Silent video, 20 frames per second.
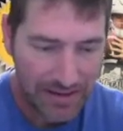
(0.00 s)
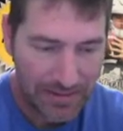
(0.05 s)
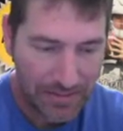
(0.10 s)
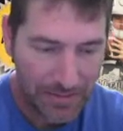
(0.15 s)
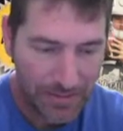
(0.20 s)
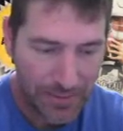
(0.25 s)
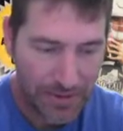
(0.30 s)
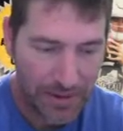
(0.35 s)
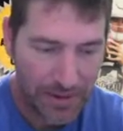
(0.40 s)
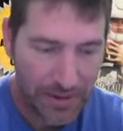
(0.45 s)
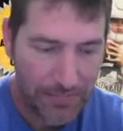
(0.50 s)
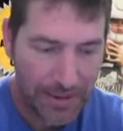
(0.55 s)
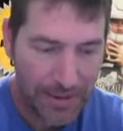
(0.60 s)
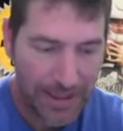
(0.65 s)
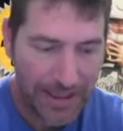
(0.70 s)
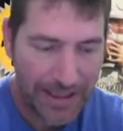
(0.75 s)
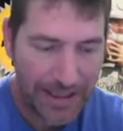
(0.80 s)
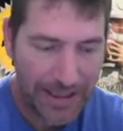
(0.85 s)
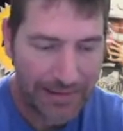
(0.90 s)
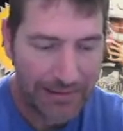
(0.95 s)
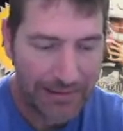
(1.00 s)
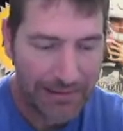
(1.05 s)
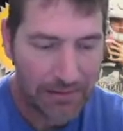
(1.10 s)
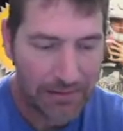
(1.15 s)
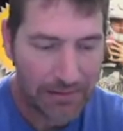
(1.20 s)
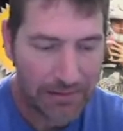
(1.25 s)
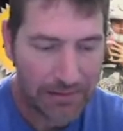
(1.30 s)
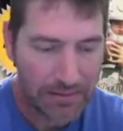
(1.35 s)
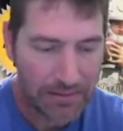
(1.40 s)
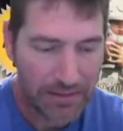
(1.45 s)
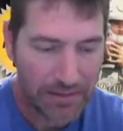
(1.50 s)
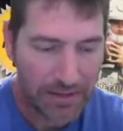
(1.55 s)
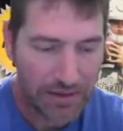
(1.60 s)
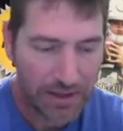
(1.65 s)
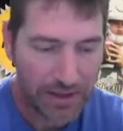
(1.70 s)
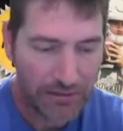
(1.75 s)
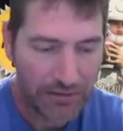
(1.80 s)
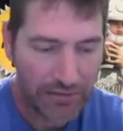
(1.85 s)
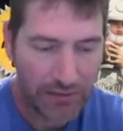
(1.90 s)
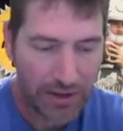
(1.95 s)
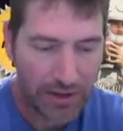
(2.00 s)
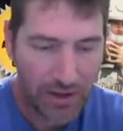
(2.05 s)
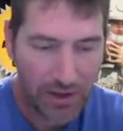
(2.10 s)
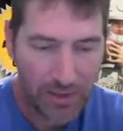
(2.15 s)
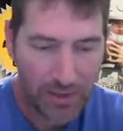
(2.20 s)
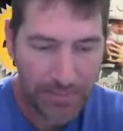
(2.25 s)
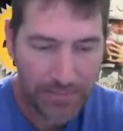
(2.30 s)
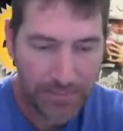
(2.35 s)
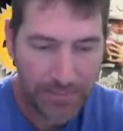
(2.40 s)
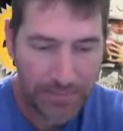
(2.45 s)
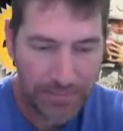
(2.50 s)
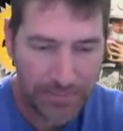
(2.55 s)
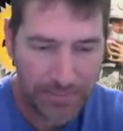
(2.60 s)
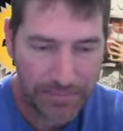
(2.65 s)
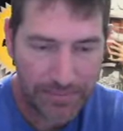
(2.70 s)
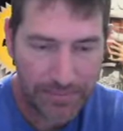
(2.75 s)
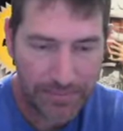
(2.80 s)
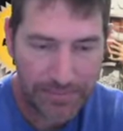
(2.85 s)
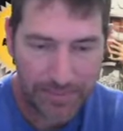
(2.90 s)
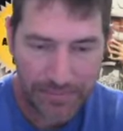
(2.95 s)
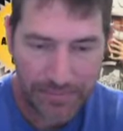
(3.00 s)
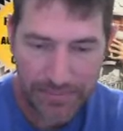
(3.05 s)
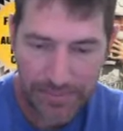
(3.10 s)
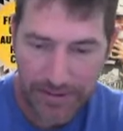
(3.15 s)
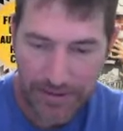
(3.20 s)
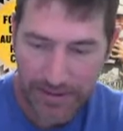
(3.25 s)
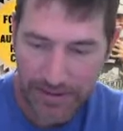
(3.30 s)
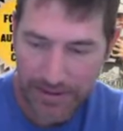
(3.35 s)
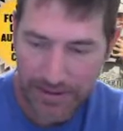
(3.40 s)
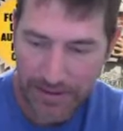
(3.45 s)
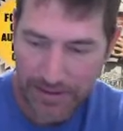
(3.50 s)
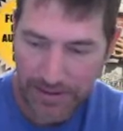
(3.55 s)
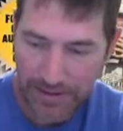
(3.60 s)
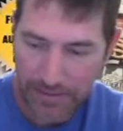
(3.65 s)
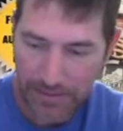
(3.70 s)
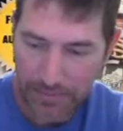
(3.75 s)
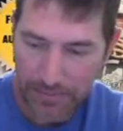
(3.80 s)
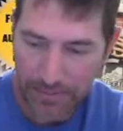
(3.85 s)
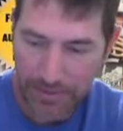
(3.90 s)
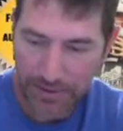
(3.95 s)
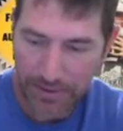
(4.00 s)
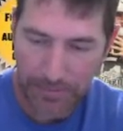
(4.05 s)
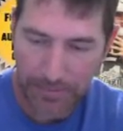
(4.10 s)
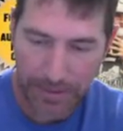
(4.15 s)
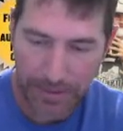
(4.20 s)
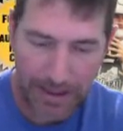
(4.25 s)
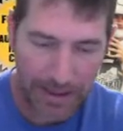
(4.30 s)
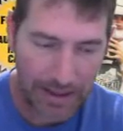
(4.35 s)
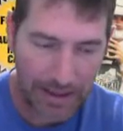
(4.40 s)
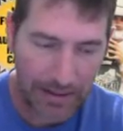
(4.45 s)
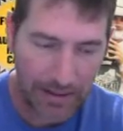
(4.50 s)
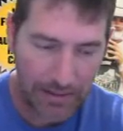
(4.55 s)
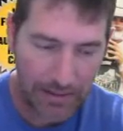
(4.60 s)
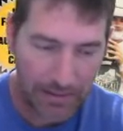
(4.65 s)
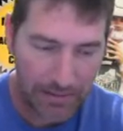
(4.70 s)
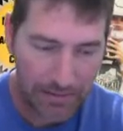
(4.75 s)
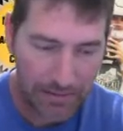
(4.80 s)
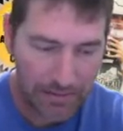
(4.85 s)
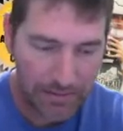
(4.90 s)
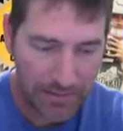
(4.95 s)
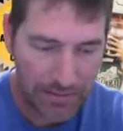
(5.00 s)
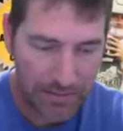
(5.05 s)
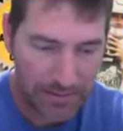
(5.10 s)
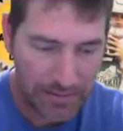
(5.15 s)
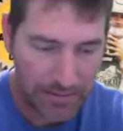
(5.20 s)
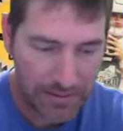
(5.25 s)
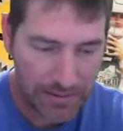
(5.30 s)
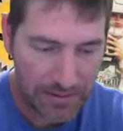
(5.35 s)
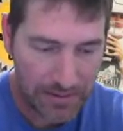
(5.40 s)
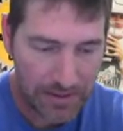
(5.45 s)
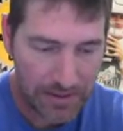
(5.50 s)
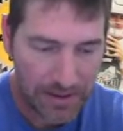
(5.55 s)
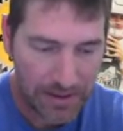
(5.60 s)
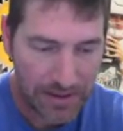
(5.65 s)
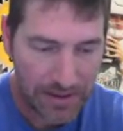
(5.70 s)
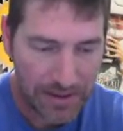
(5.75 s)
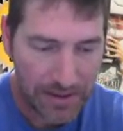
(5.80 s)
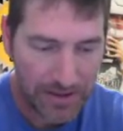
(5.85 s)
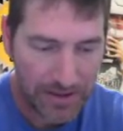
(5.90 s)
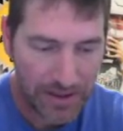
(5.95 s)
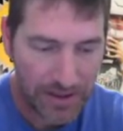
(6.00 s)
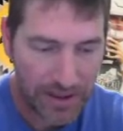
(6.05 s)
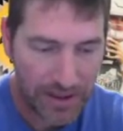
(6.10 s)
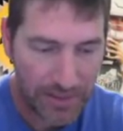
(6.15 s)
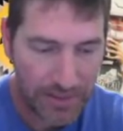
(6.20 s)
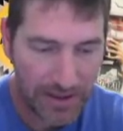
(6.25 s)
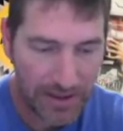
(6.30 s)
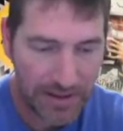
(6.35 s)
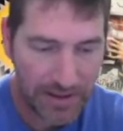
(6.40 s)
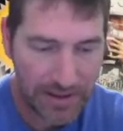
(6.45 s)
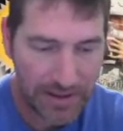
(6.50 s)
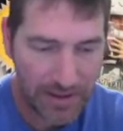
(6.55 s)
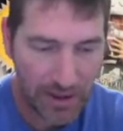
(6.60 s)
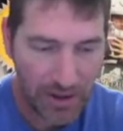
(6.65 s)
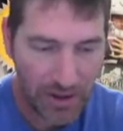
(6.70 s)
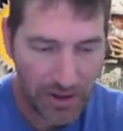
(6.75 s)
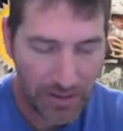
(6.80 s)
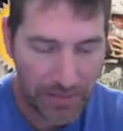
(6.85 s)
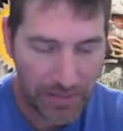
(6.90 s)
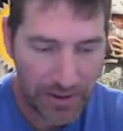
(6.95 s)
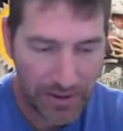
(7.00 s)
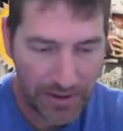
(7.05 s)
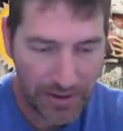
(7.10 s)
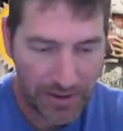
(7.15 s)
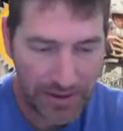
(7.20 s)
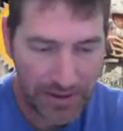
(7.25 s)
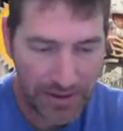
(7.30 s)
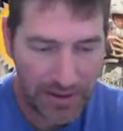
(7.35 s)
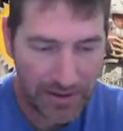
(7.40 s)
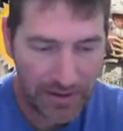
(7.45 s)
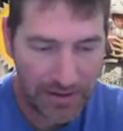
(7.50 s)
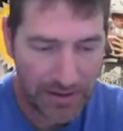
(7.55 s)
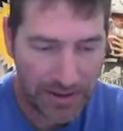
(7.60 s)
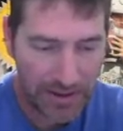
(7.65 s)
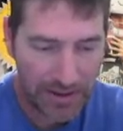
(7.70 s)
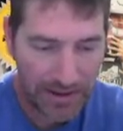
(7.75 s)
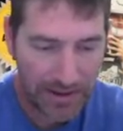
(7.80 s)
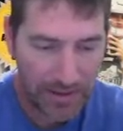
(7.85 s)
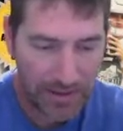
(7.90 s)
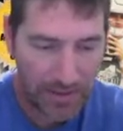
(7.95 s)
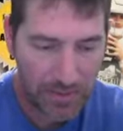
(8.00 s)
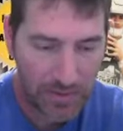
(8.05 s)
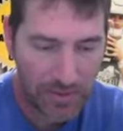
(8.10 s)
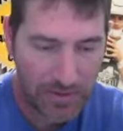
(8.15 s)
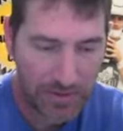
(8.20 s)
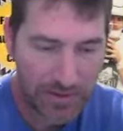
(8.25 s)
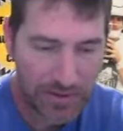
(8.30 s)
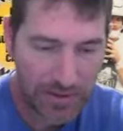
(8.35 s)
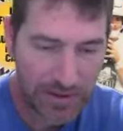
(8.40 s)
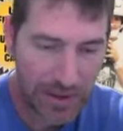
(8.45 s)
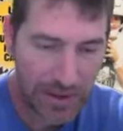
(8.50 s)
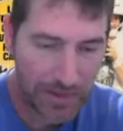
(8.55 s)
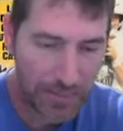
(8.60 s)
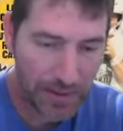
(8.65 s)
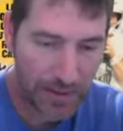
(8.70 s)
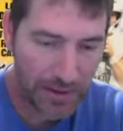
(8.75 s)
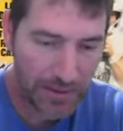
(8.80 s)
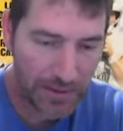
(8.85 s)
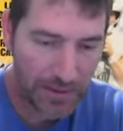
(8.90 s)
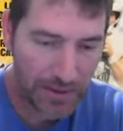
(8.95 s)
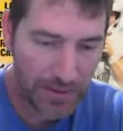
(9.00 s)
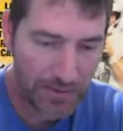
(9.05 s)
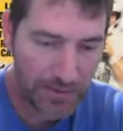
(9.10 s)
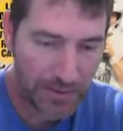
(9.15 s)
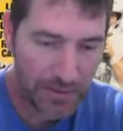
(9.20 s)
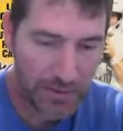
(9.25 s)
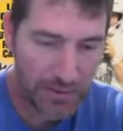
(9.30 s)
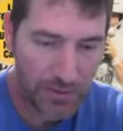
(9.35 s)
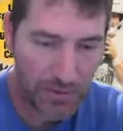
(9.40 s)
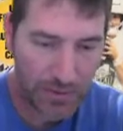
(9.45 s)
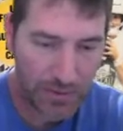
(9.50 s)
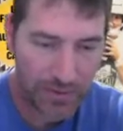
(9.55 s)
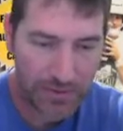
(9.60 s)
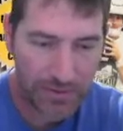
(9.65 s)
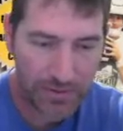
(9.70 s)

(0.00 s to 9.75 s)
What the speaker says: Put in the pile. Jake Fromm. Put in the pile. Jacob Eason, All-American. That looks like a nice one. Was it a parallel of some sort?